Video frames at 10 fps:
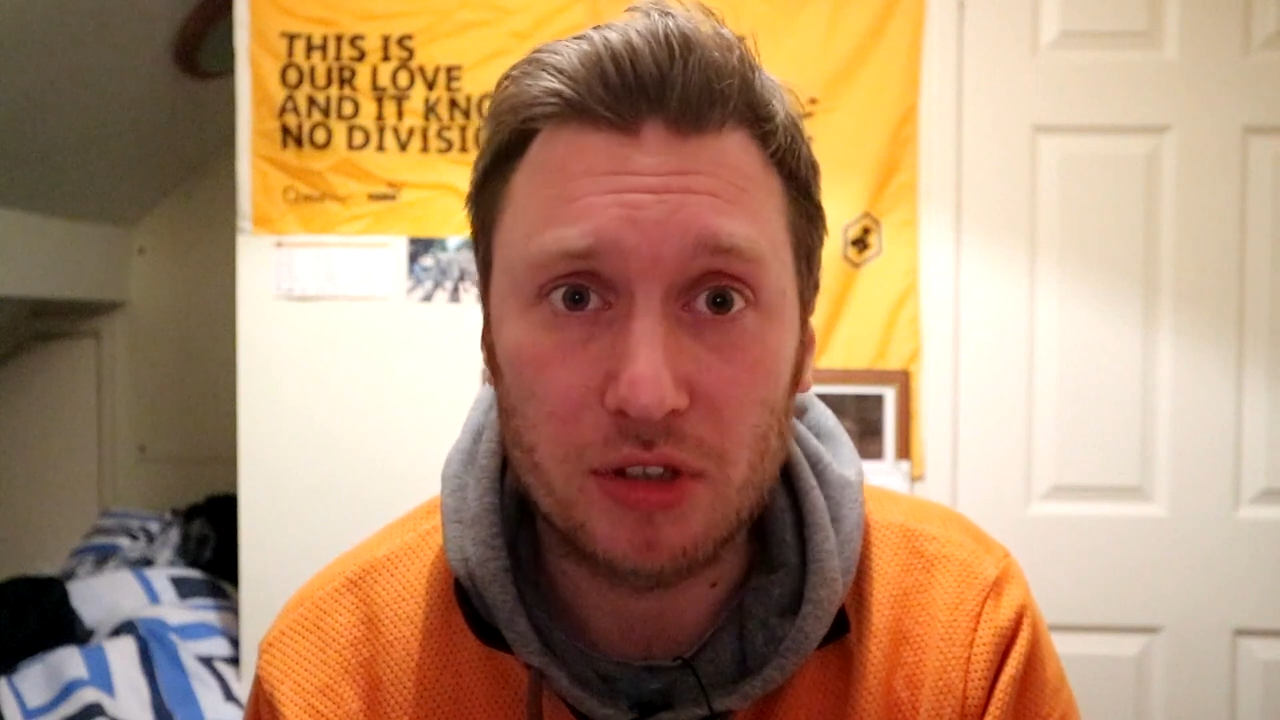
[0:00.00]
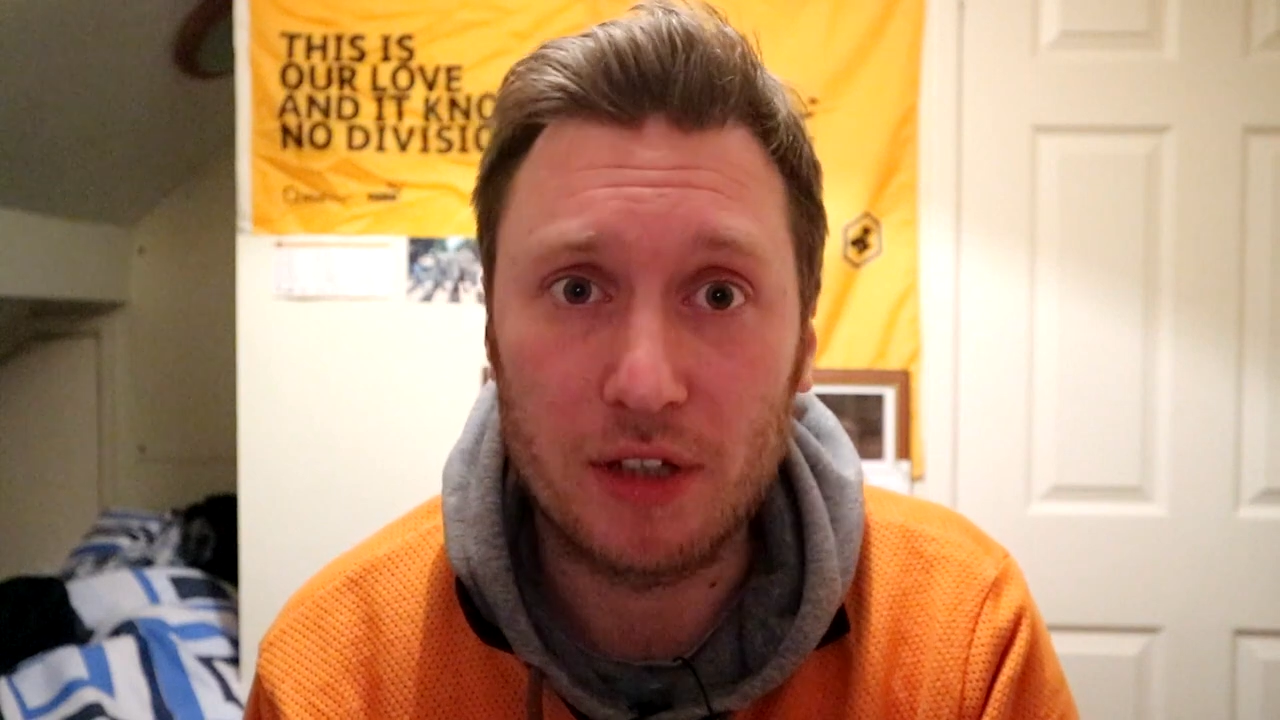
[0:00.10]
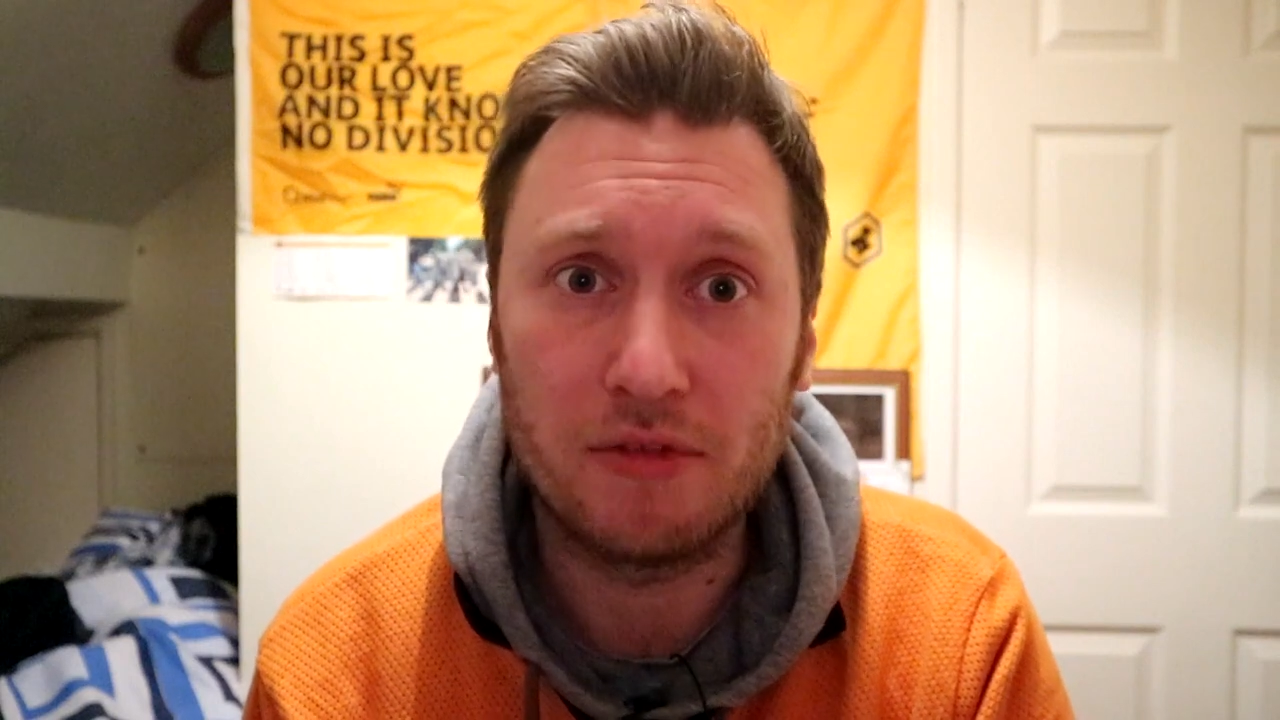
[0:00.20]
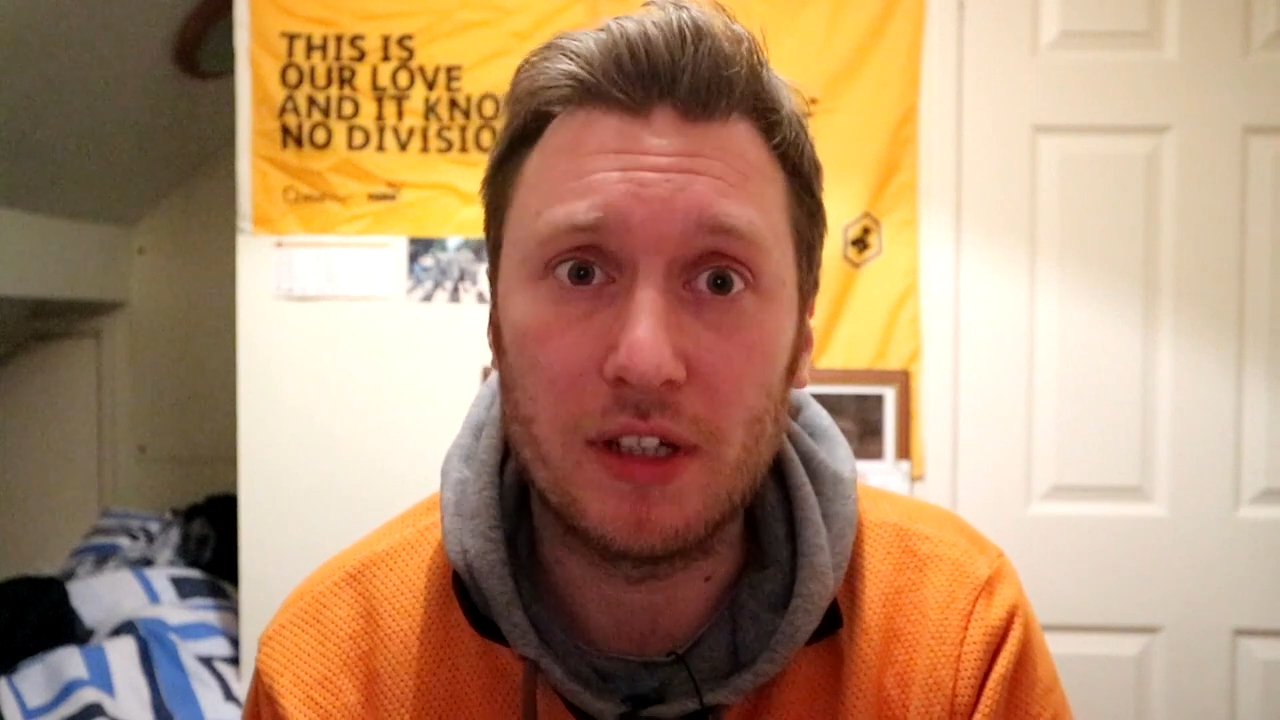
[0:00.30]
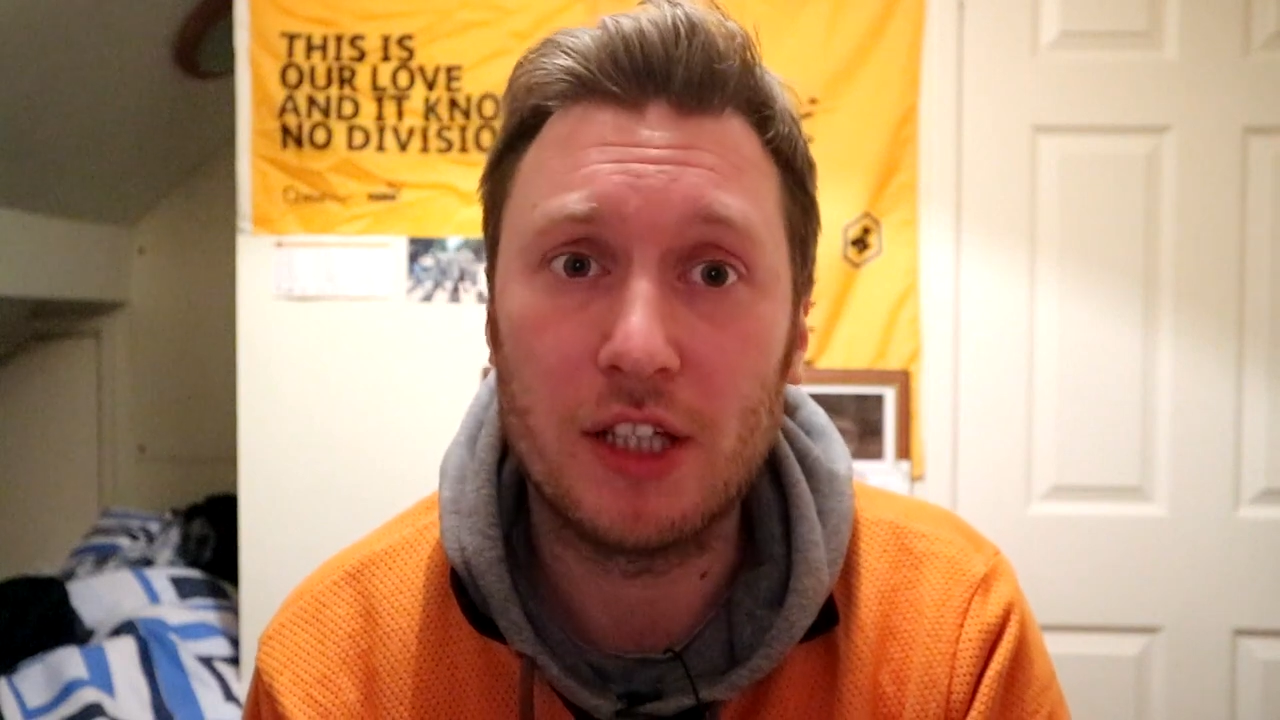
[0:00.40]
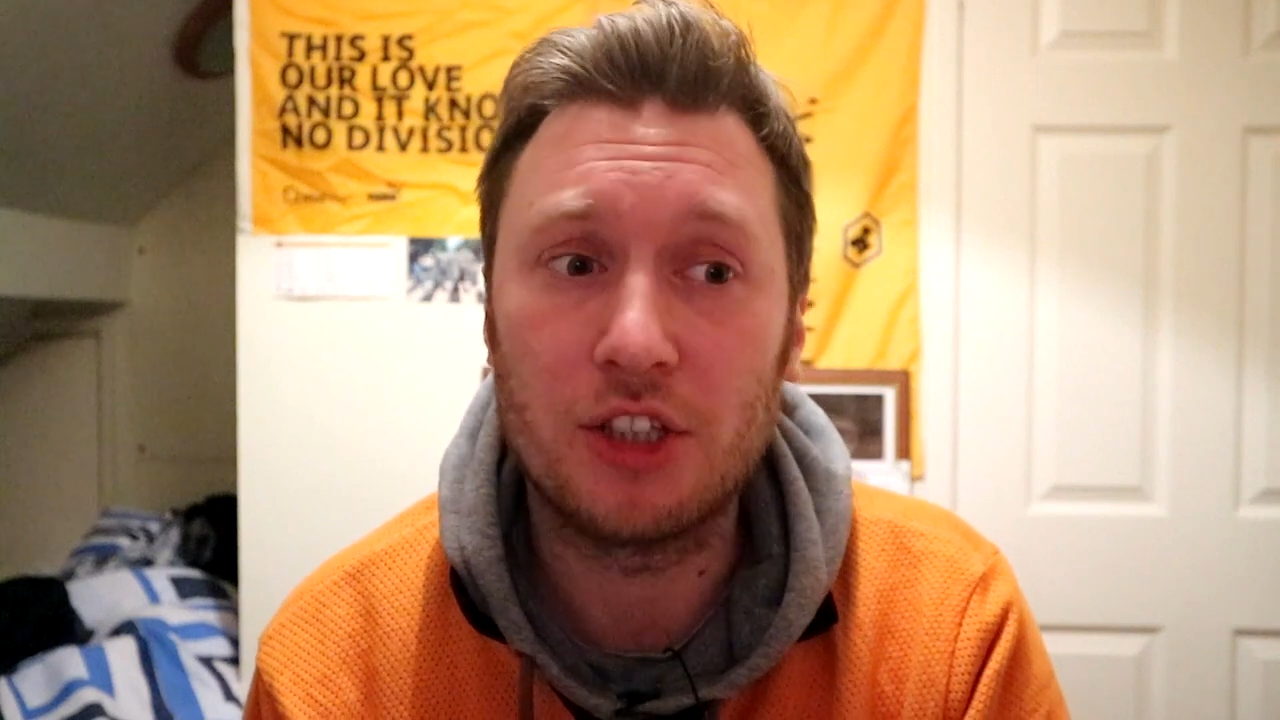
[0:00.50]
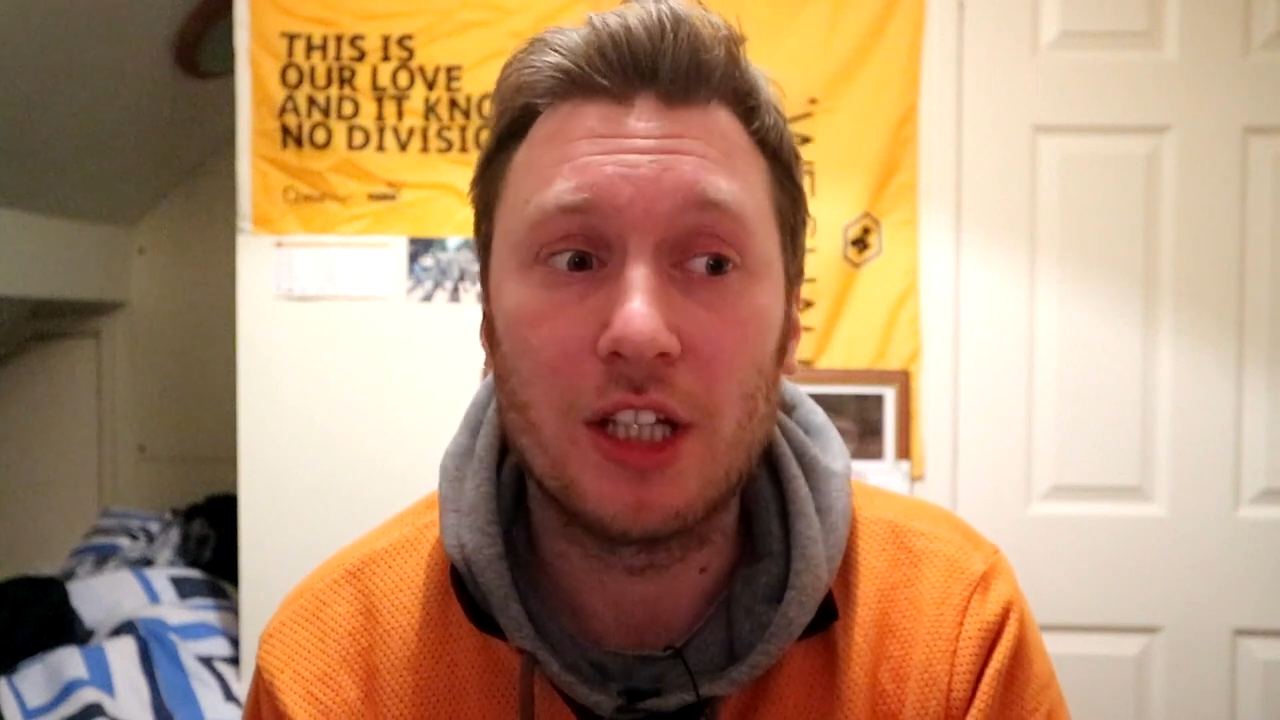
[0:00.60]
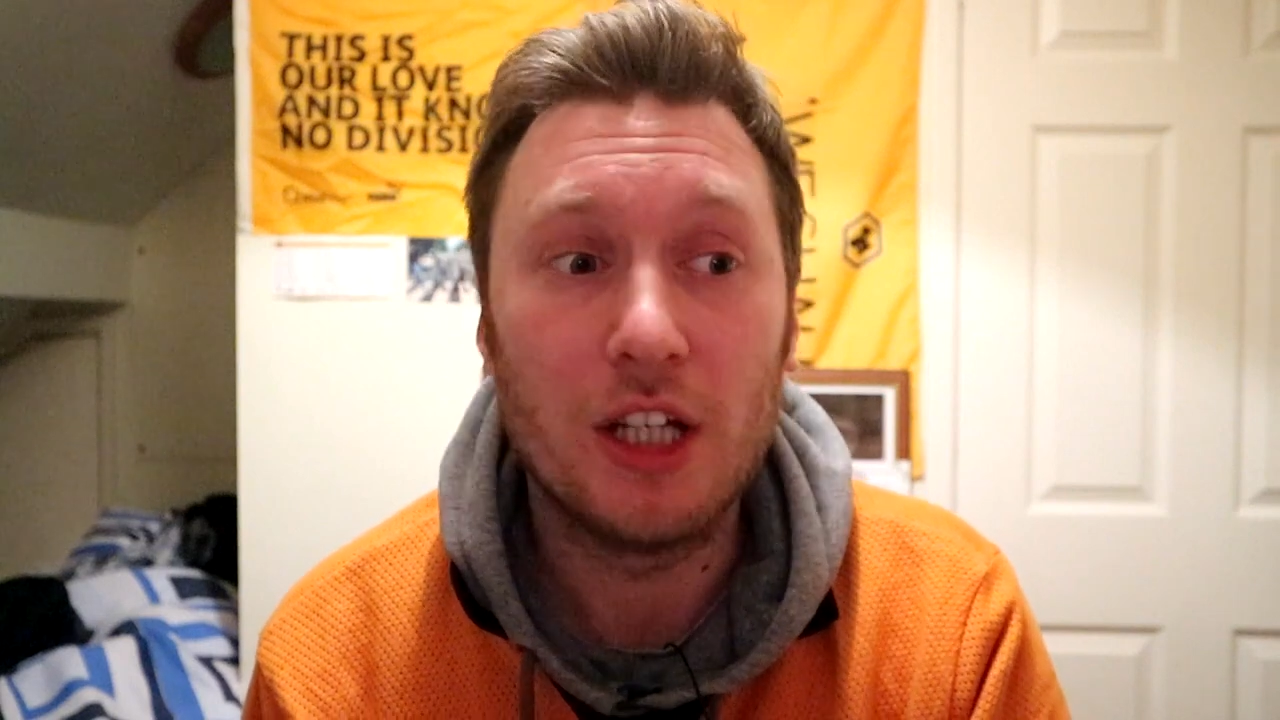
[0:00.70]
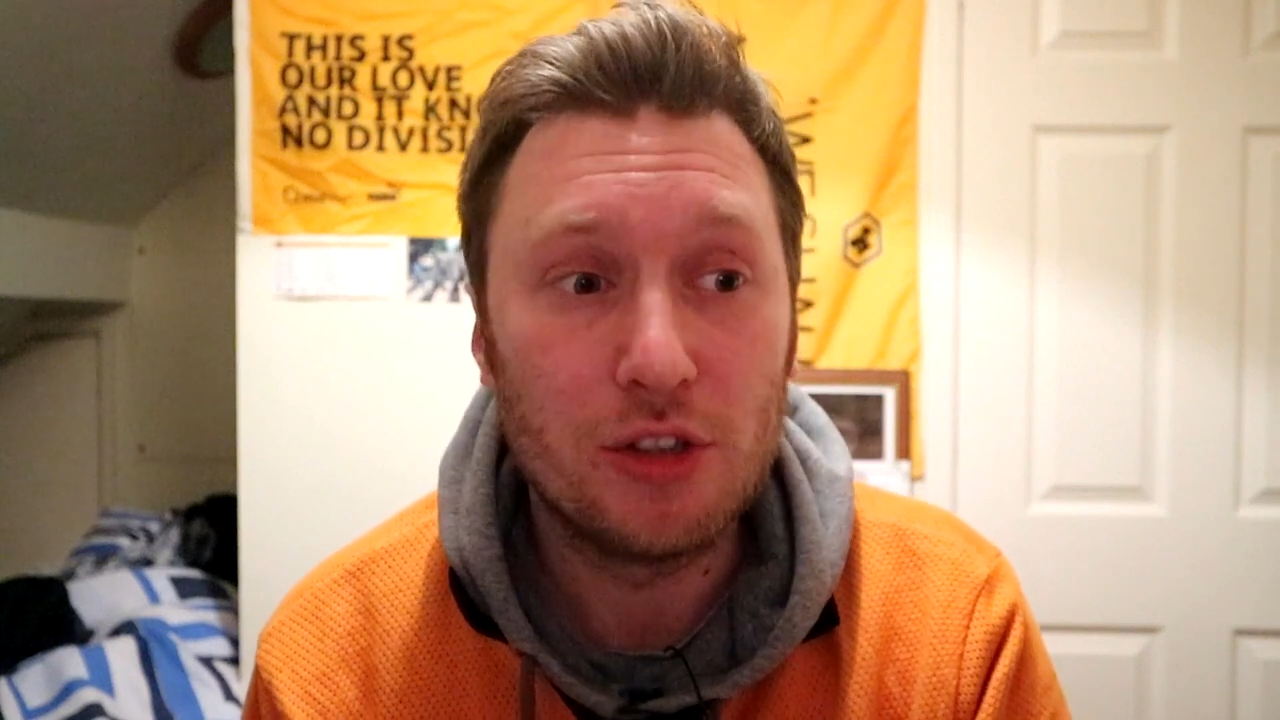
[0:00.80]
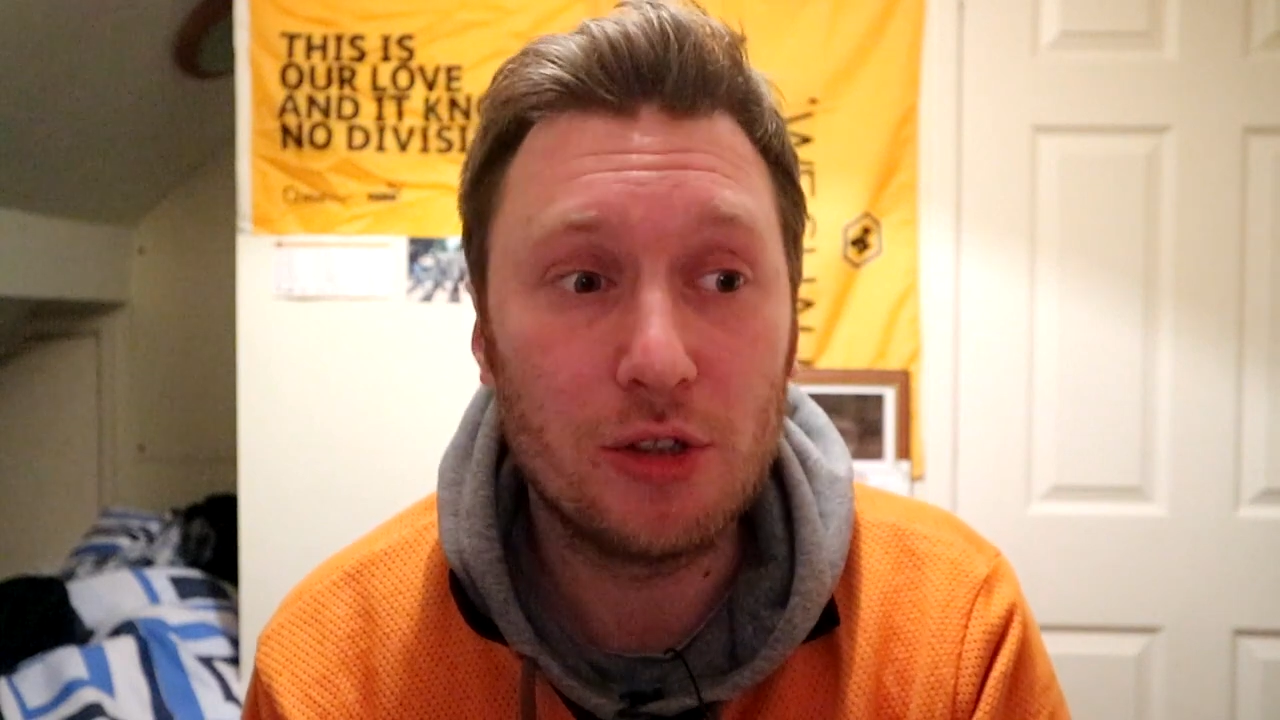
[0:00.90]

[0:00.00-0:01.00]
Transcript: Great finish.